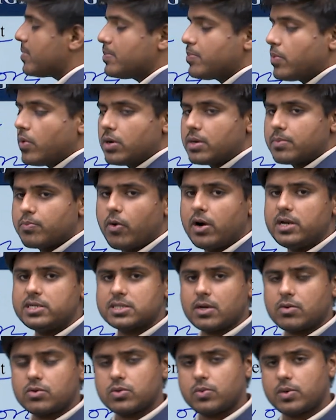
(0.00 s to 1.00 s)
Report points
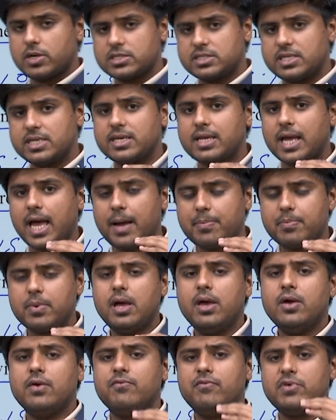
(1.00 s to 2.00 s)
out towards the gap
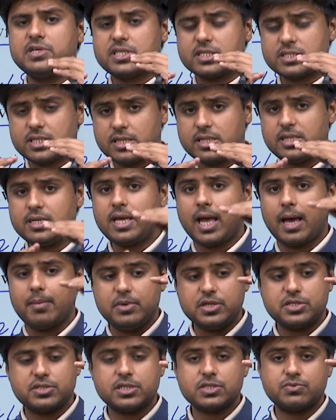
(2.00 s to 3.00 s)
which is in the
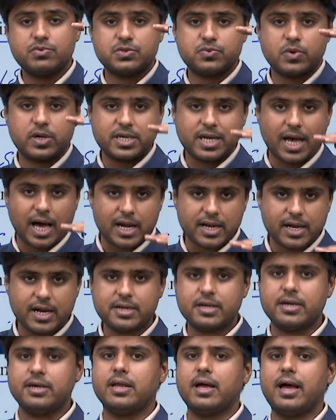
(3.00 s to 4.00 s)
emissions which were
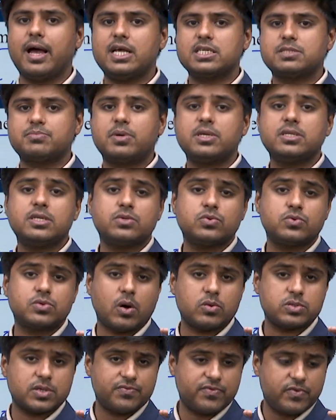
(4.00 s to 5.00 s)
targeted as per the
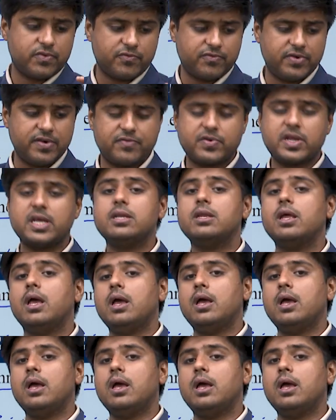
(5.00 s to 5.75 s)
2015